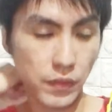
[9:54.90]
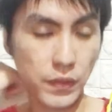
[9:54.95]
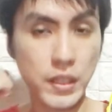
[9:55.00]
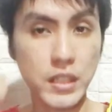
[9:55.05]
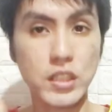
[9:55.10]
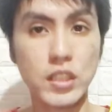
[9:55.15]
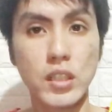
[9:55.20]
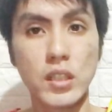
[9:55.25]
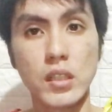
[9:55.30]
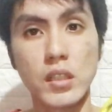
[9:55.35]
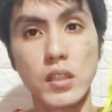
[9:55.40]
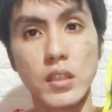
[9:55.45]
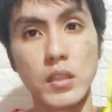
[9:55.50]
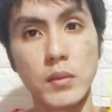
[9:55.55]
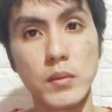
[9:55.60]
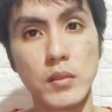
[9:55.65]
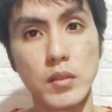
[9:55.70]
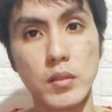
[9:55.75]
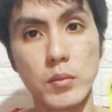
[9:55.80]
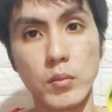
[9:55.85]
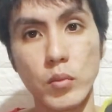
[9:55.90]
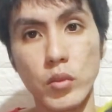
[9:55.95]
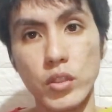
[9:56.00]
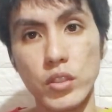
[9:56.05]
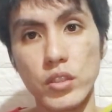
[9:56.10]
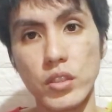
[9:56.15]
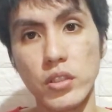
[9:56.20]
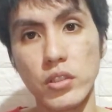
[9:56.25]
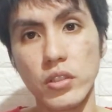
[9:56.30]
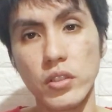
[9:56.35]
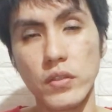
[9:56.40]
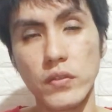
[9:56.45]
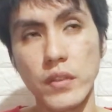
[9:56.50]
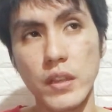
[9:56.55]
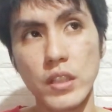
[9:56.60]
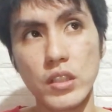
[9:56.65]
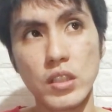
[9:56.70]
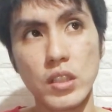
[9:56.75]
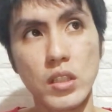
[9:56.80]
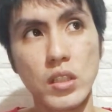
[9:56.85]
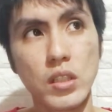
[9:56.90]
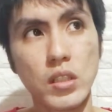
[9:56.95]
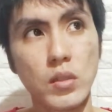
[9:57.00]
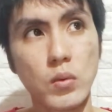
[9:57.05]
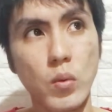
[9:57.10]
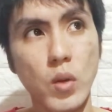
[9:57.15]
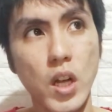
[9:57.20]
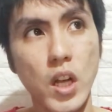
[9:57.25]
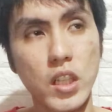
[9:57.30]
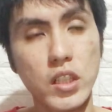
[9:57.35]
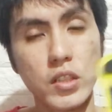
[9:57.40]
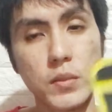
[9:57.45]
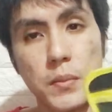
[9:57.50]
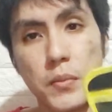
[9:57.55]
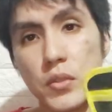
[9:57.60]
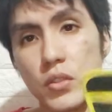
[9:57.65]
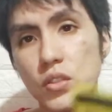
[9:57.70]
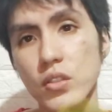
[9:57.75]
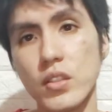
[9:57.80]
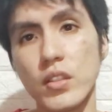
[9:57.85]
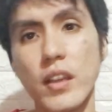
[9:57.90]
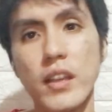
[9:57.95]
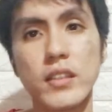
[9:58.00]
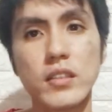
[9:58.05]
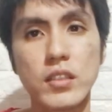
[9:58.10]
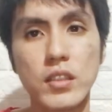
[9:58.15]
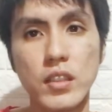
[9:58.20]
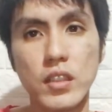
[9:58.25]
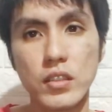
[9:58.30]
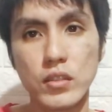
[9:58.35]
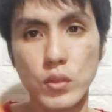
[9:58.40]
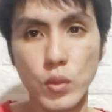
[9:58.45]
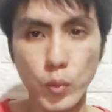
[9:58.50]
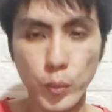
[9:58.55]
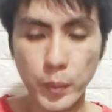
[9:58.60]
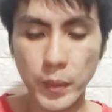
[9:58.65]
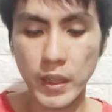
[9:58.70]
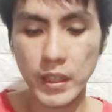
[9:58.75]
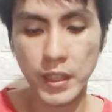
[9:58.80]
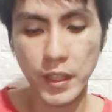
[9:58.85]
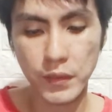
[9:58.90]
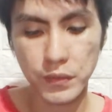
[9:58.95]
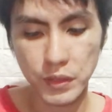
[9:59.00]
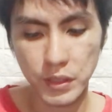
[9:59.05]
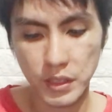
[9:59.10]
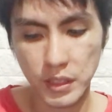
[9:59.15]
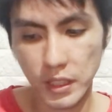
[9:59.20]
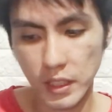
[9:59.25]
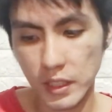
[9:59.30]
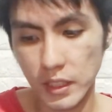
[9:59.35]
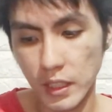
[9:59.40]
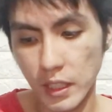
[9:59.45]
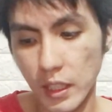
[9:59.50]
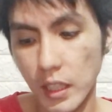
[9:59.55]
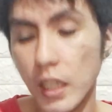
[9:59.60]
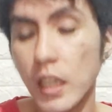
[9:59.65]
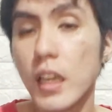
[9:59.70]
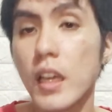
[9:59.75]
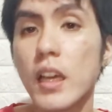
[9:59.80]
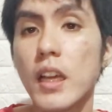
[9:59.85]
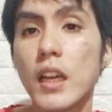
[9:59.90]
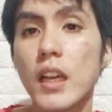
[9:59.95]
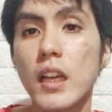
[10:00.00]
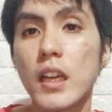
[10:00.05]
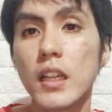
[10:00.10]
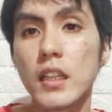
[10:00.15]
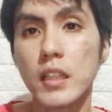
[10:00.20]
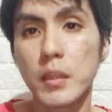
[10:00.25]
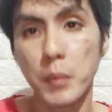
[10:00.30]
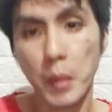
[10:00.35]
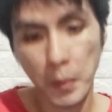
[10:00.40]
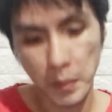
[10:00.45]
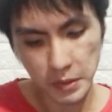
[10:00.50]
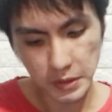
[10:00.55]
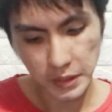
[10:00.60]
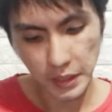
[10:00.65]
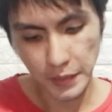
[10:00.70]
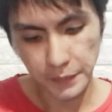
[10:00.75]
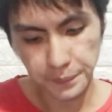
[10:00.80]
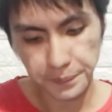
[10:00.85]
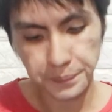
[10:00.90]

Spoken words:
facial wash, moisturizer, soap, and everything na nababasa.